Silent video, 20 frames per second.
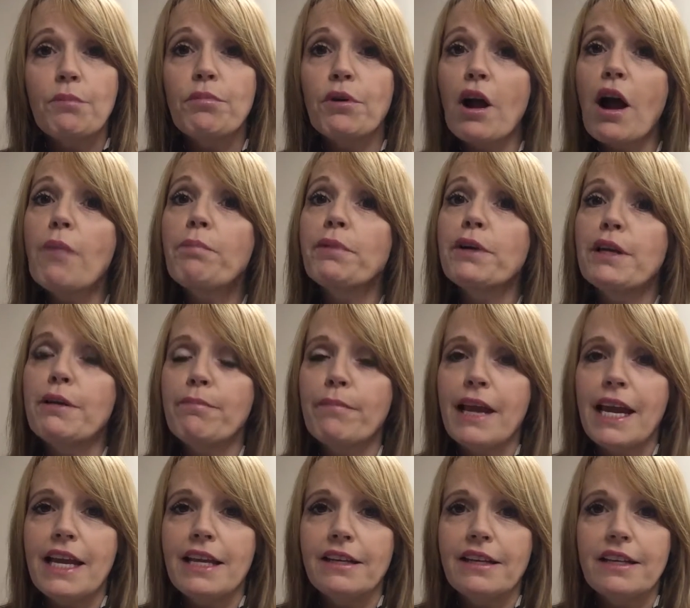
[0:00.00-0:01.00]
Property
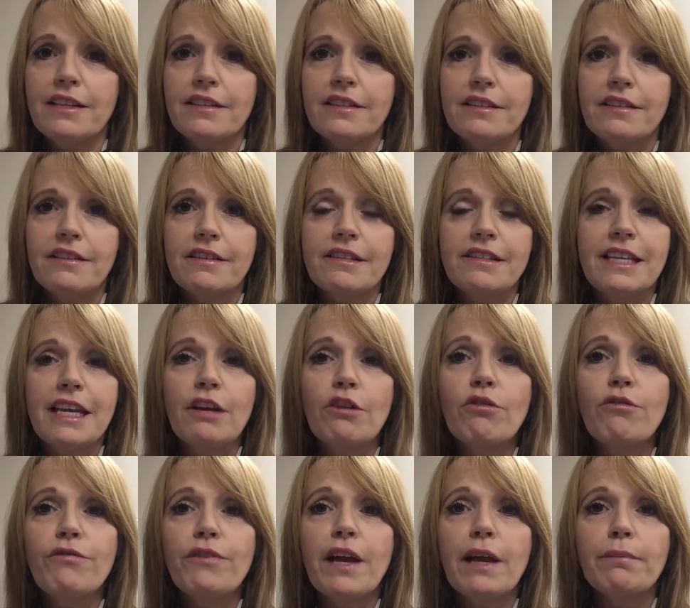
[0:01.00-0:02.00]
maintenance.
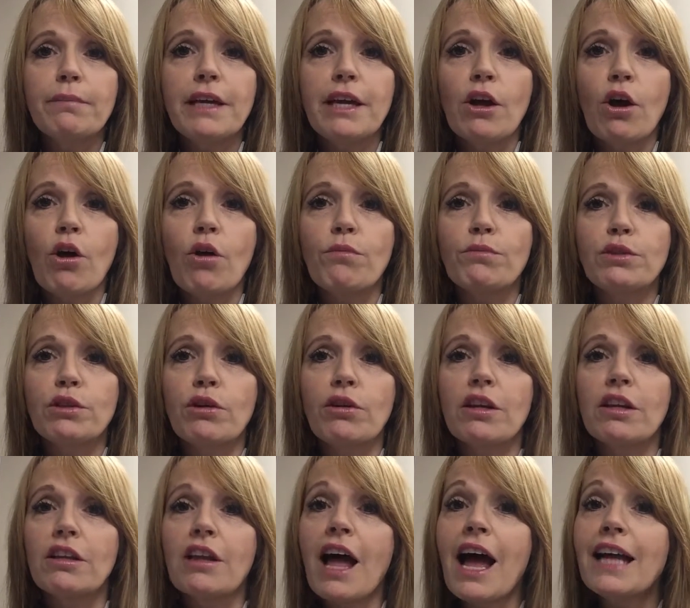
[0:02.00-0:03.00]
Single-family homes are
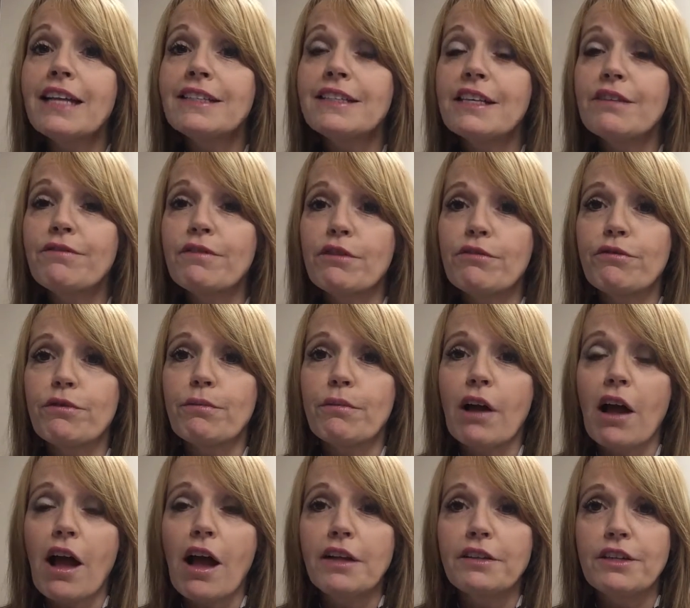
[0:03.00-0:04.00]
a lot different from
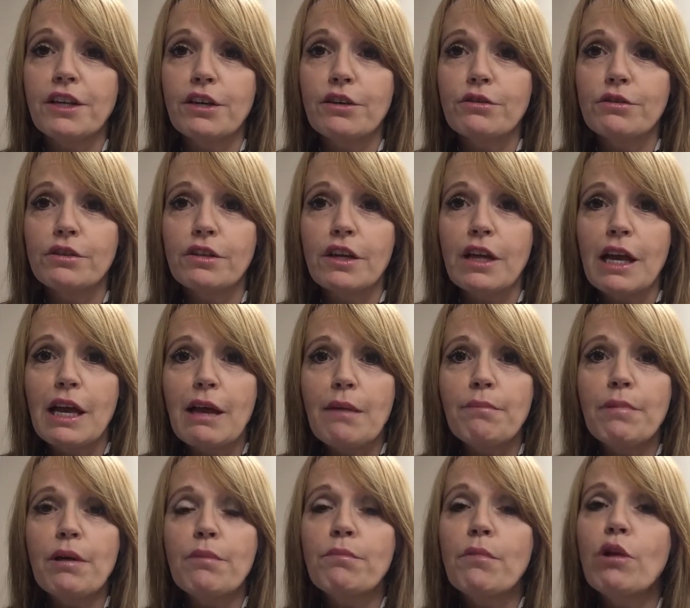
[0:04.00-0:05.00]
condos,
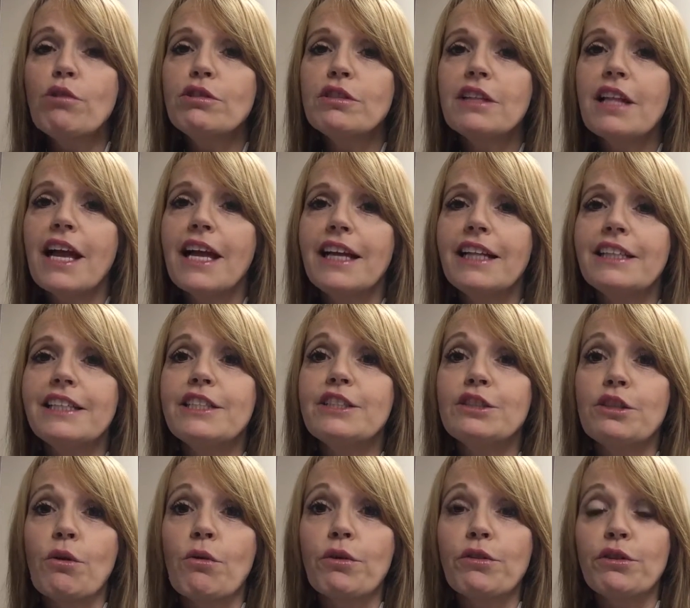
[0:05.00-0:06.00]
but most likely
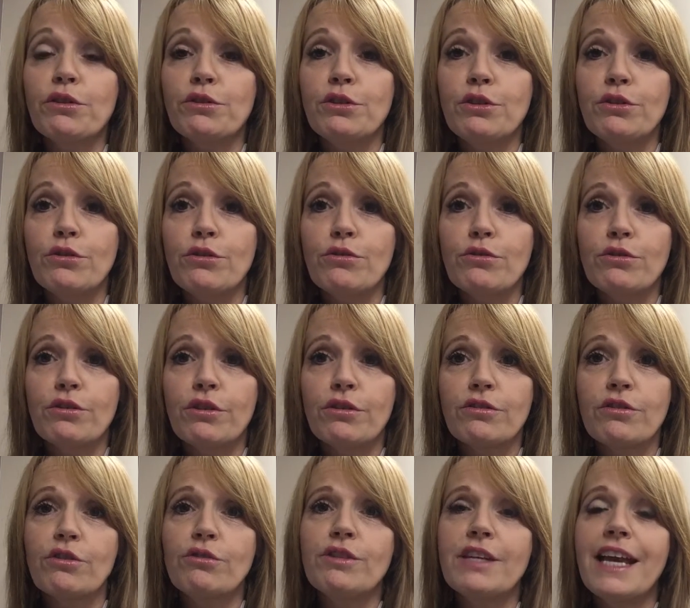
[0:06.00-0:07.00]
so are the dues,
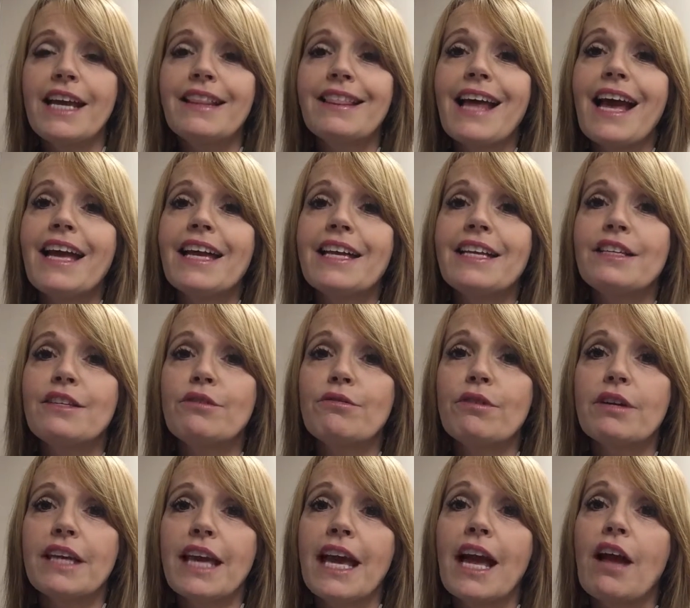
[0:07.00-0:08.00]
so take that into
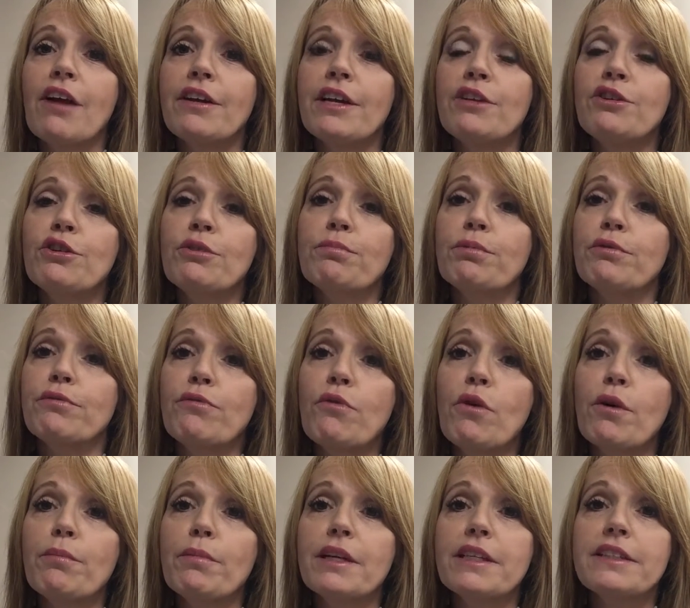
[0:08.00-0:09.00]
account in your
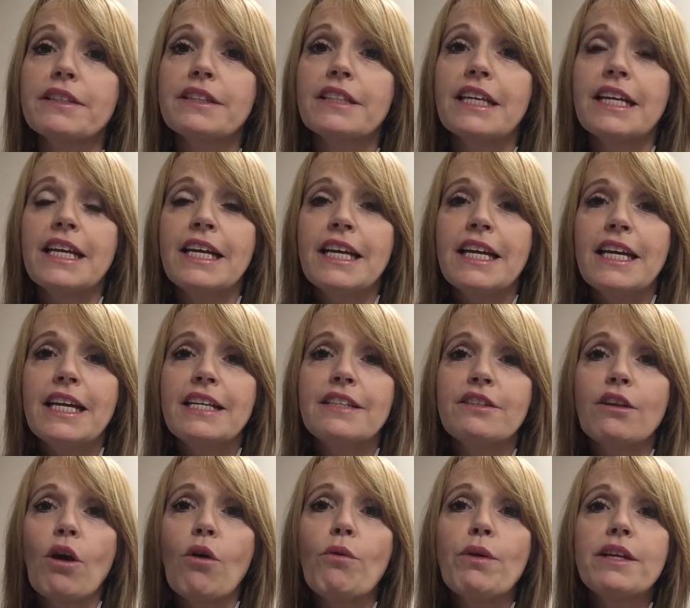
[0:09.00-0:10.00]
performance.
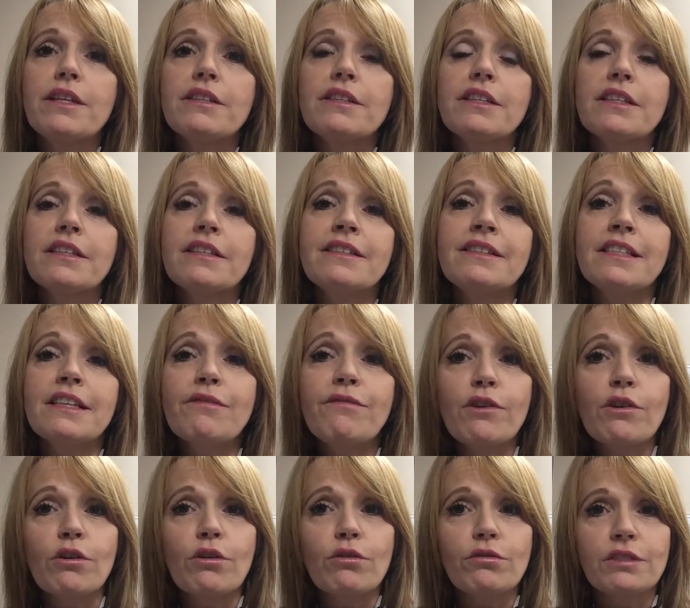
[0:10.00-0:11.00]
It's always
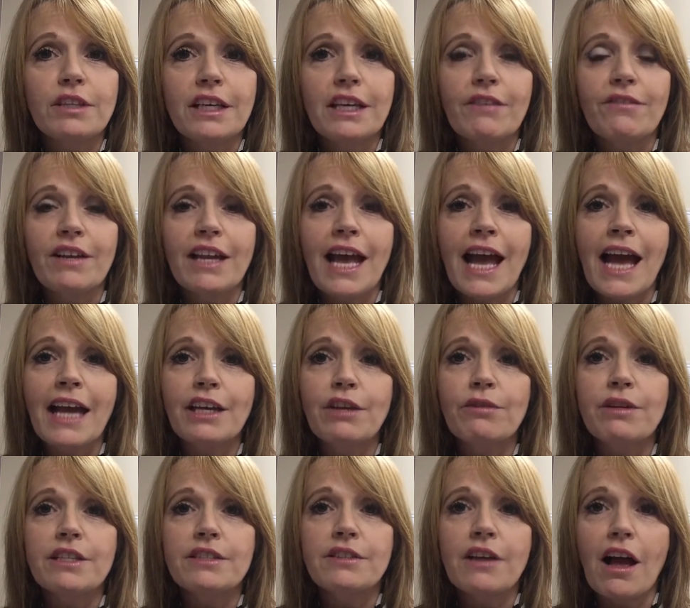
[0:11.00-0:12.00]
difficult to give an
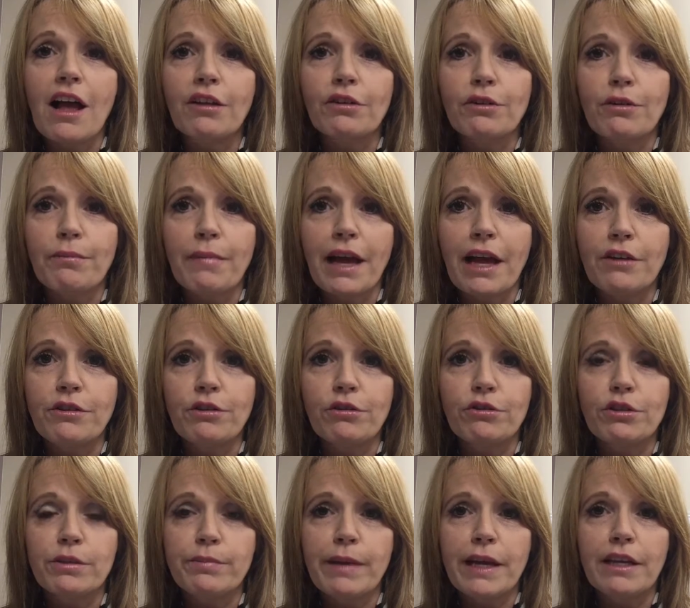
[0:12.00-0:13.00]
accurate dollar amount
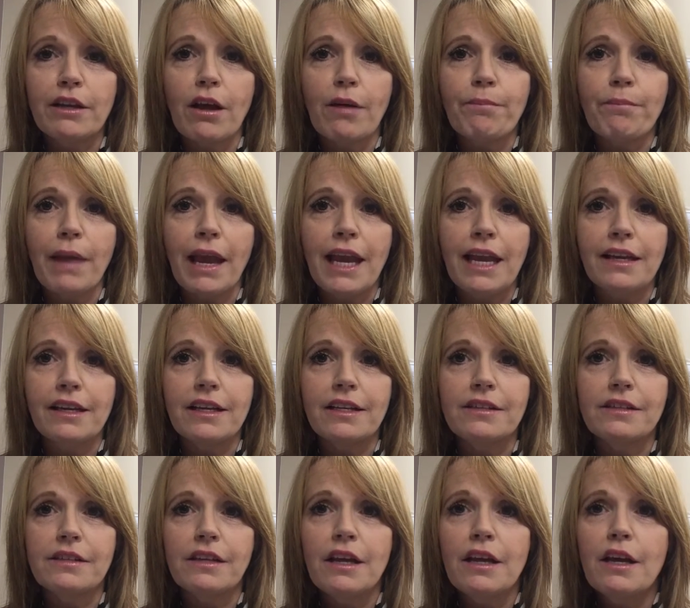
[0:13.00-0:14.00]
you'll spend on
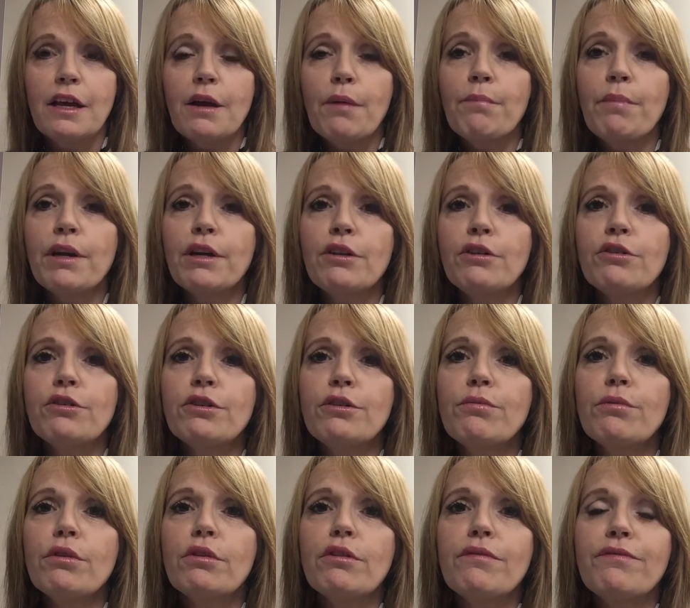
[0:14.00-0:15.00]
maintenance, but a
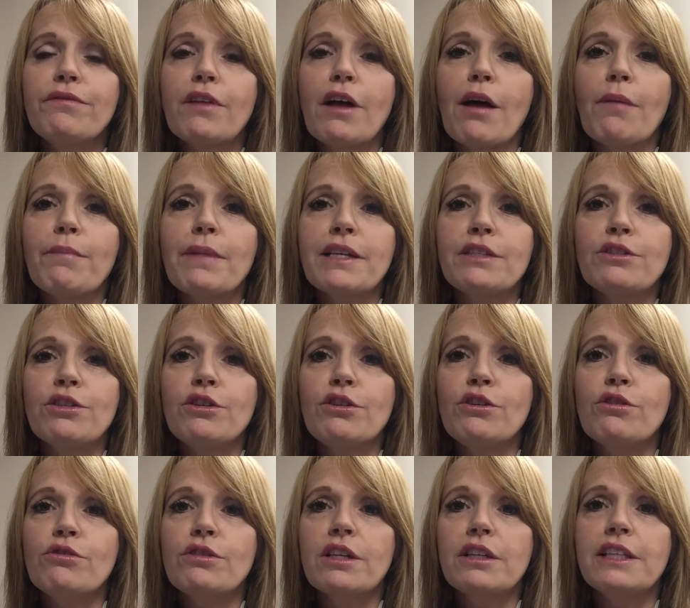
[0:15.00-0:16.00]
good rule of thumb is to
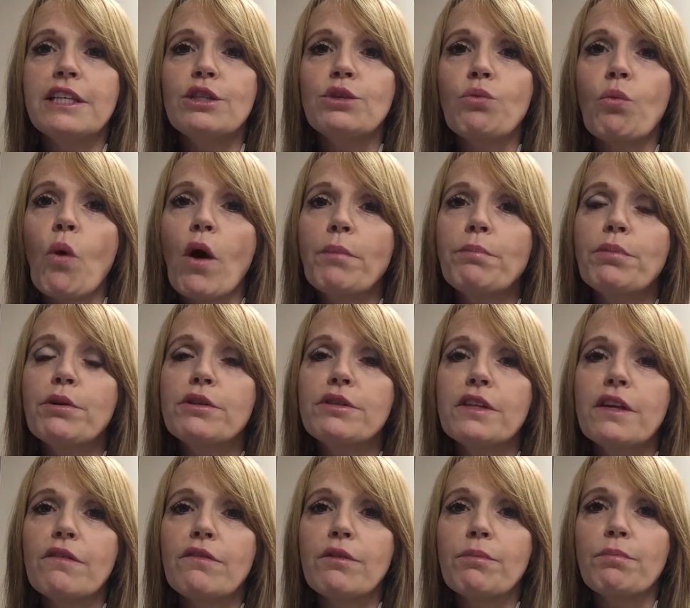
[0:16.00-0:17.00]
use at least
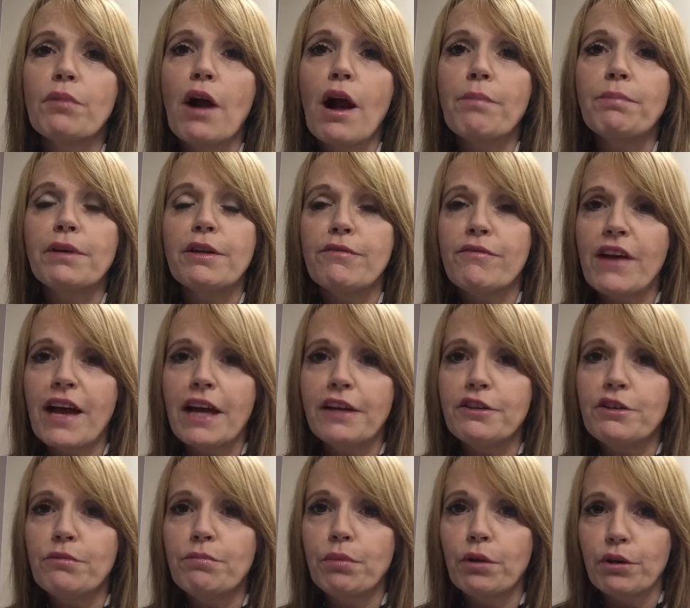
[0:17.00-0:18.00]
1% of the property
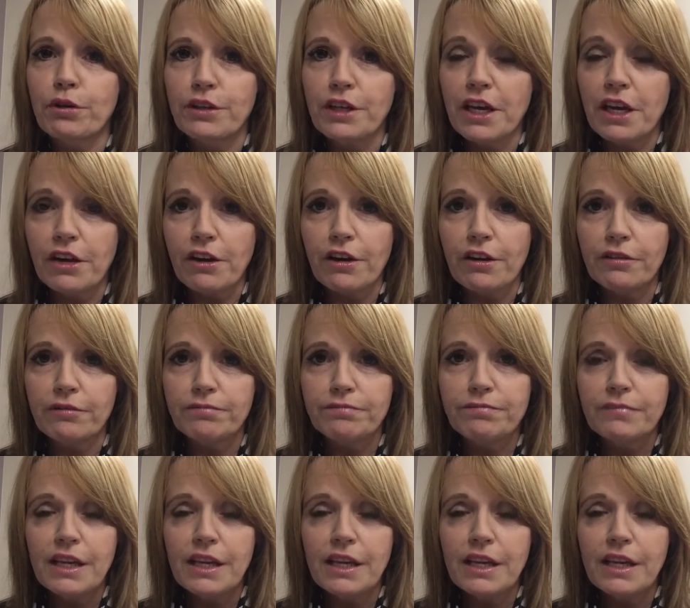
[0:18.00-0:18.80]
value per year.